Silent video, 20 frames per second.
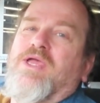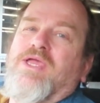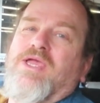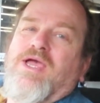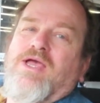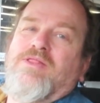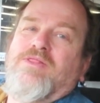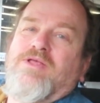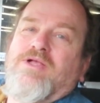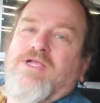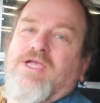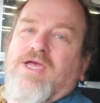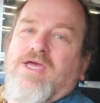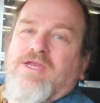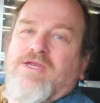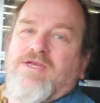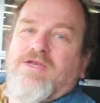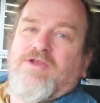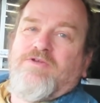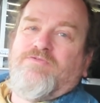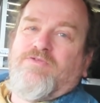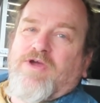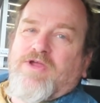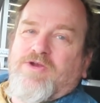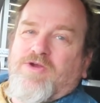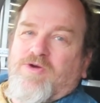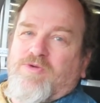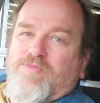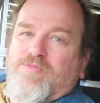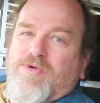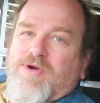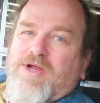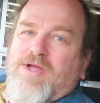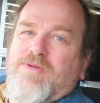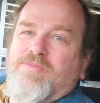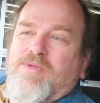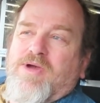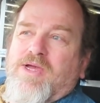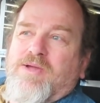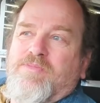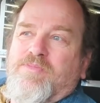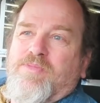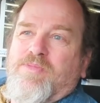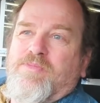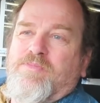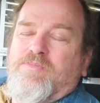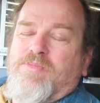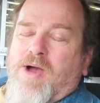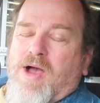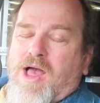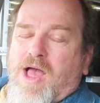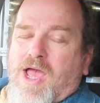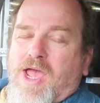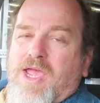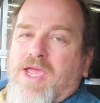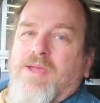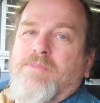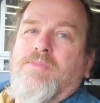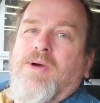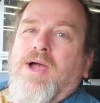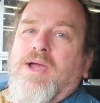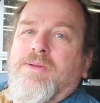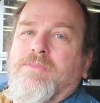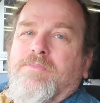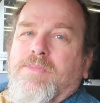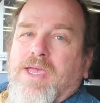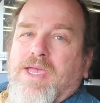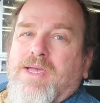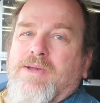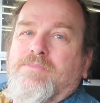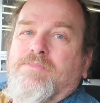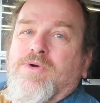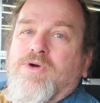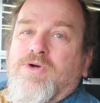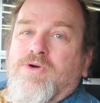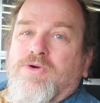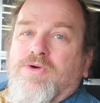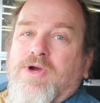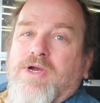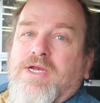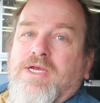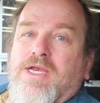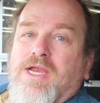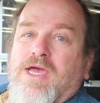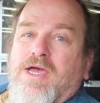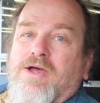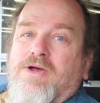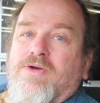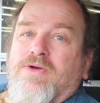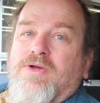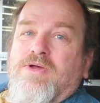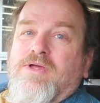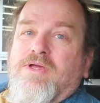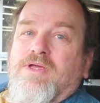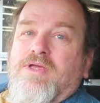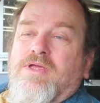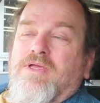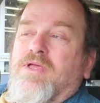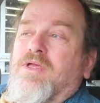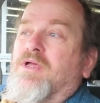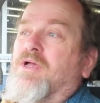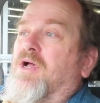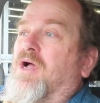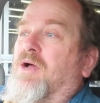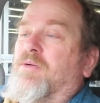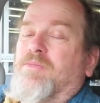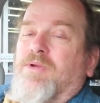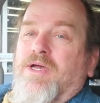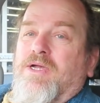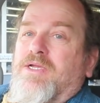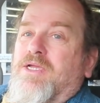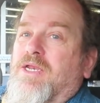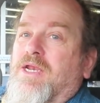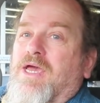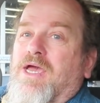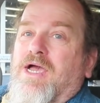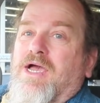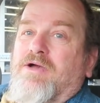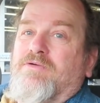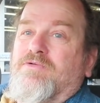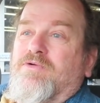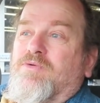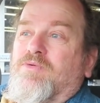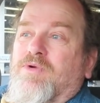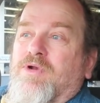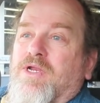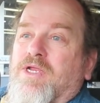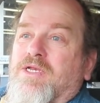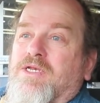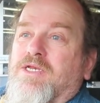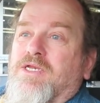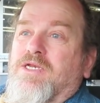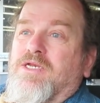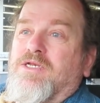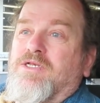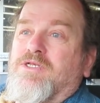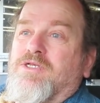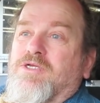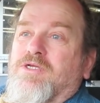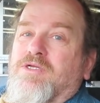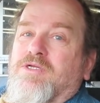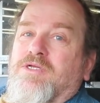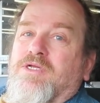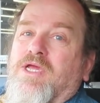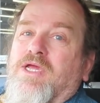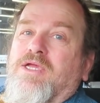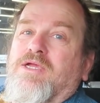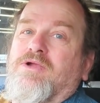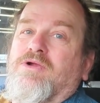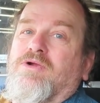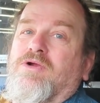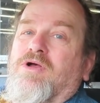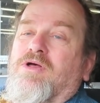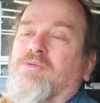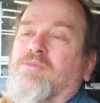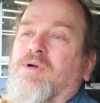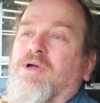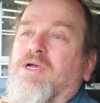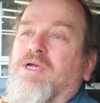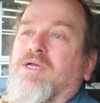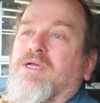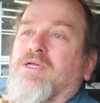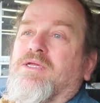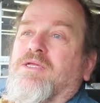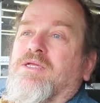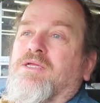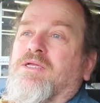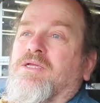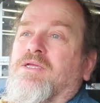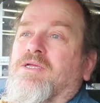The way I look at it, if I don't buy my bamboo right now, I'm not going to have it when I need it to anchor all my